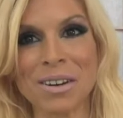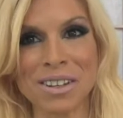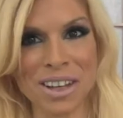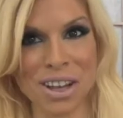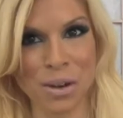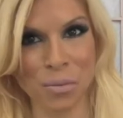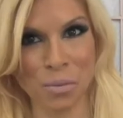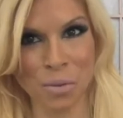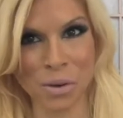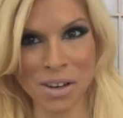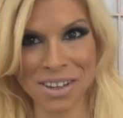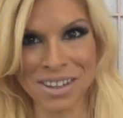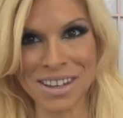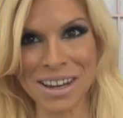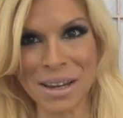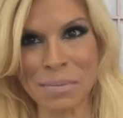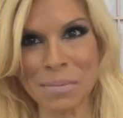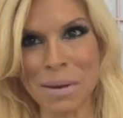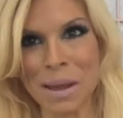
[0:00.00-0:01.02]
it's a real
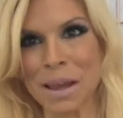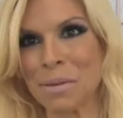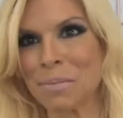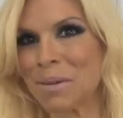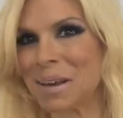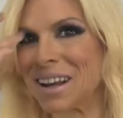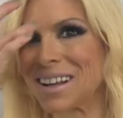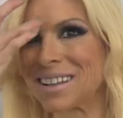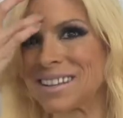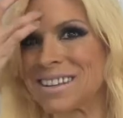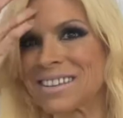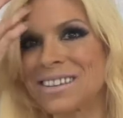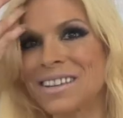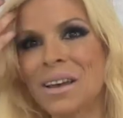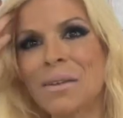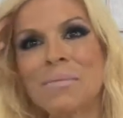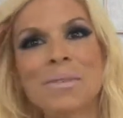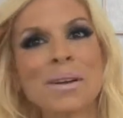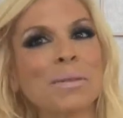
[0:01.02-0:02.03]
sneak peek because it's
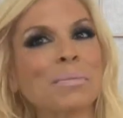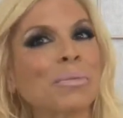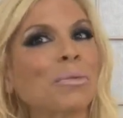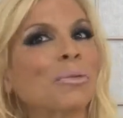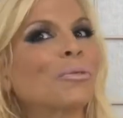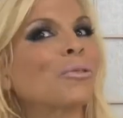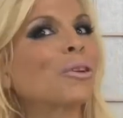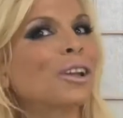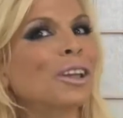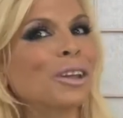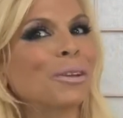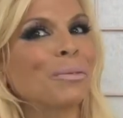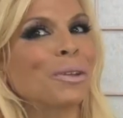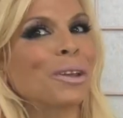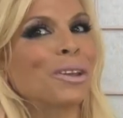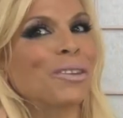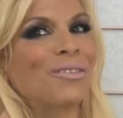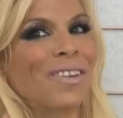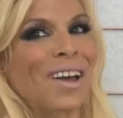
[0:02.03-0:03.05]
coming up really,
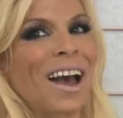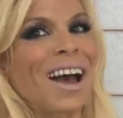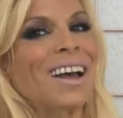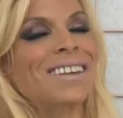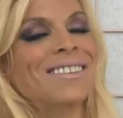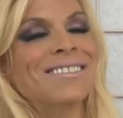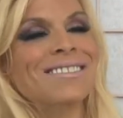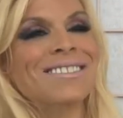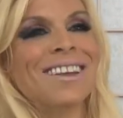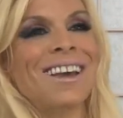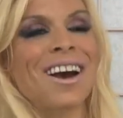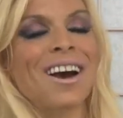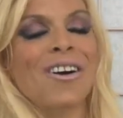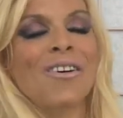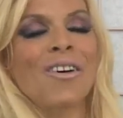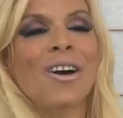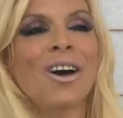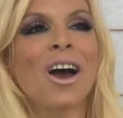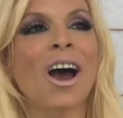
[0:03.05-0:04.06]
really fast.
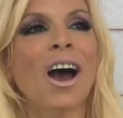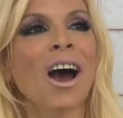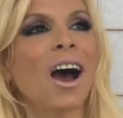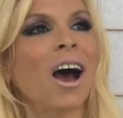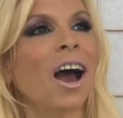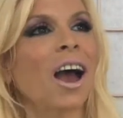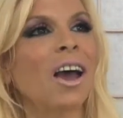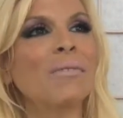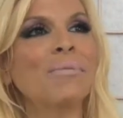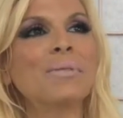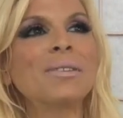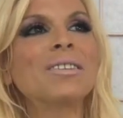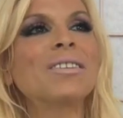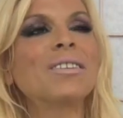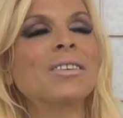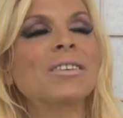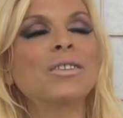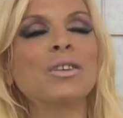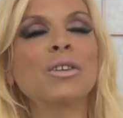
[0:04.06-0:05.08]
Now, I've been
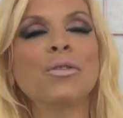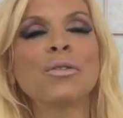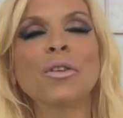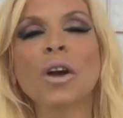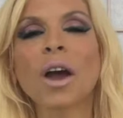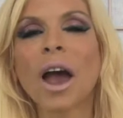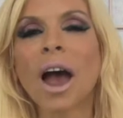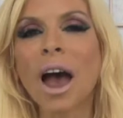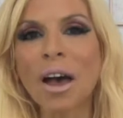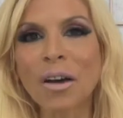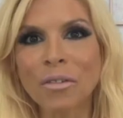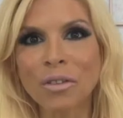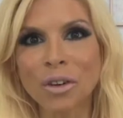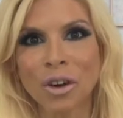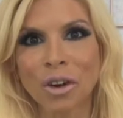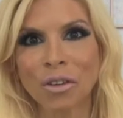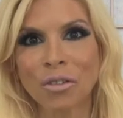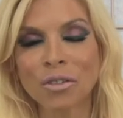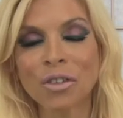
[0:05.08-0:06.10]
telling you
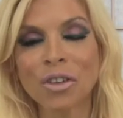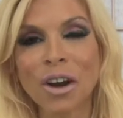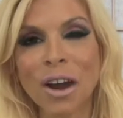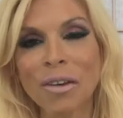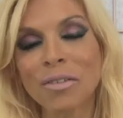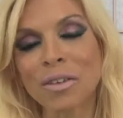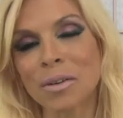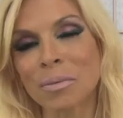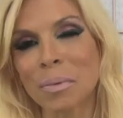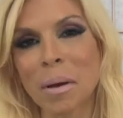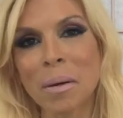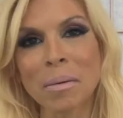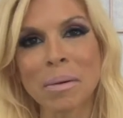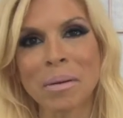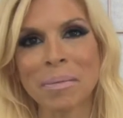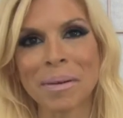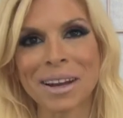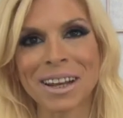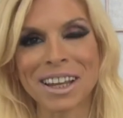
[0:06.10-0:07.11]
forever,
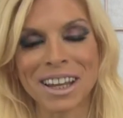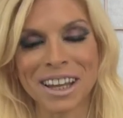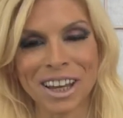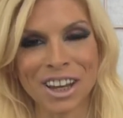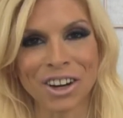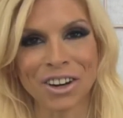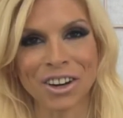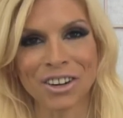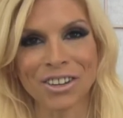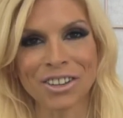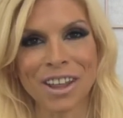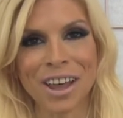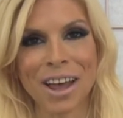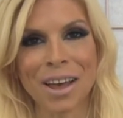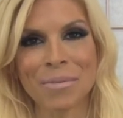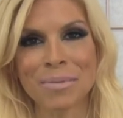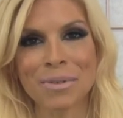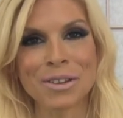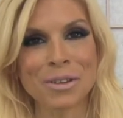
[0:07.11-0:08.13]
probably about a year that
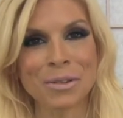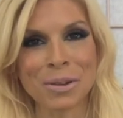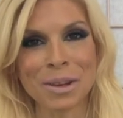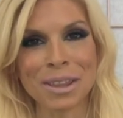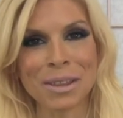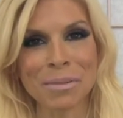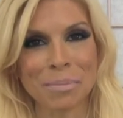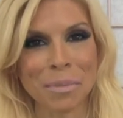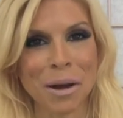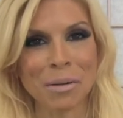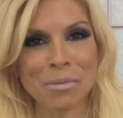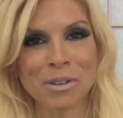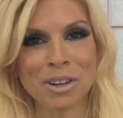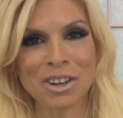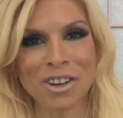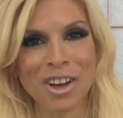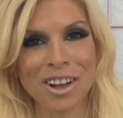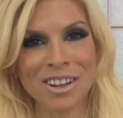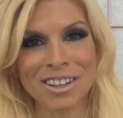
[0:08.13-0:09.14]
I've been doing the
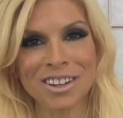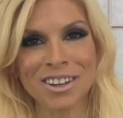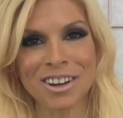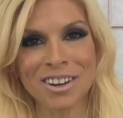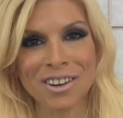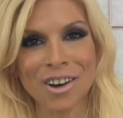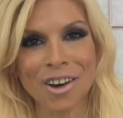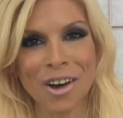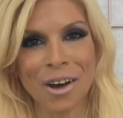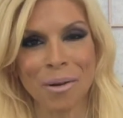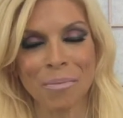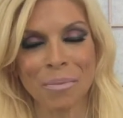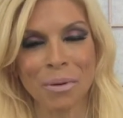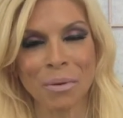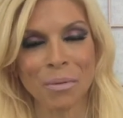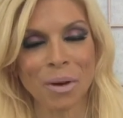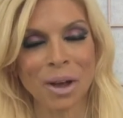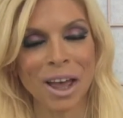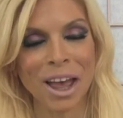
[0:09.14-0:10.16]
bombshellcloset.com,
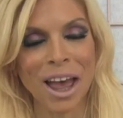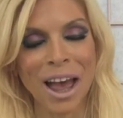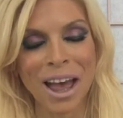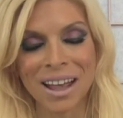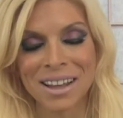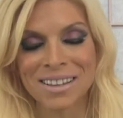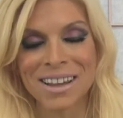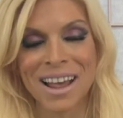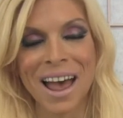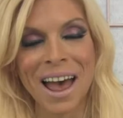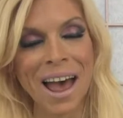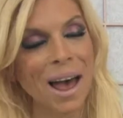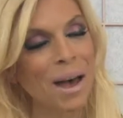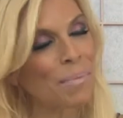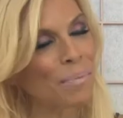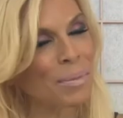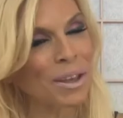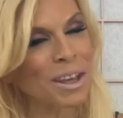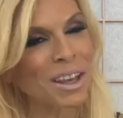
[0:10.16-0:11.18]
but what has
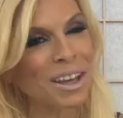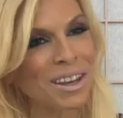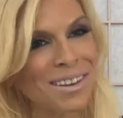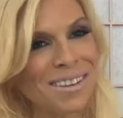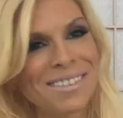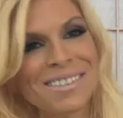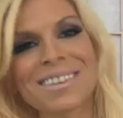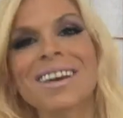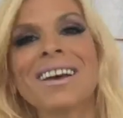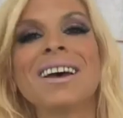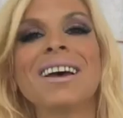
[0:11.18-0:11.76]
happened,